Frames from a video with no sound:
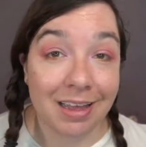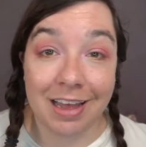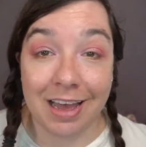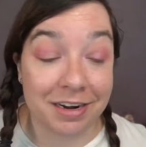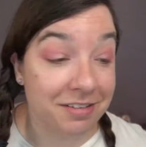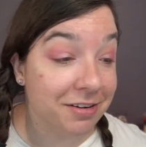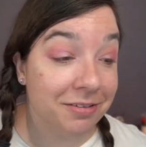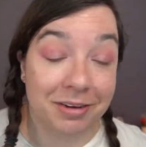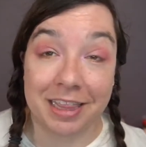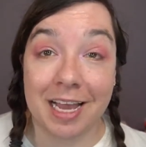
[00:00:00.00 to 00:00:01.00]
I don't
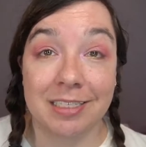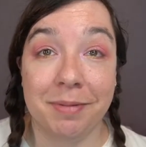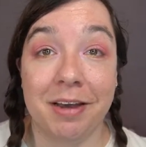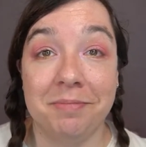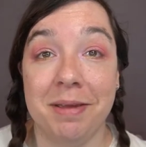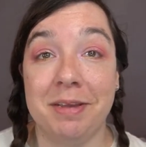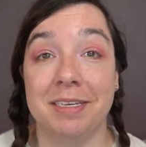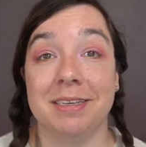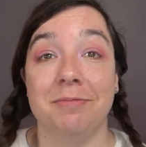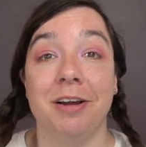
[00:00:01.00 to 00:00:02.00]
know what that's about. Maybe
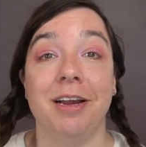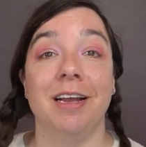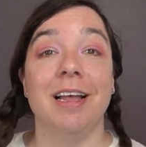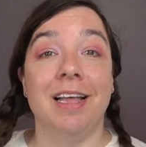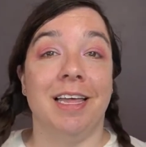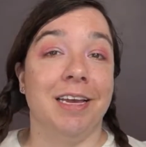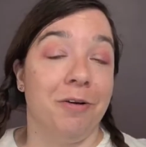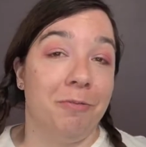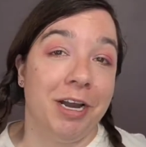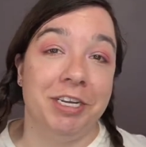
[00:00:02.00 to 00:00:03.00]
because I'm wearing like
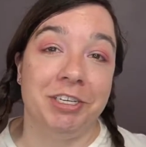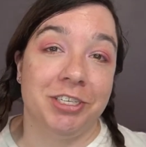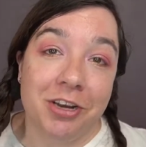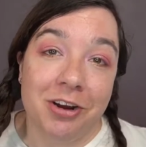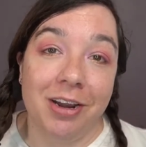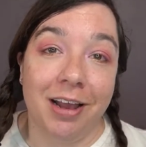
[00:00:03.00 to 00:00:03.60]
a white shirt,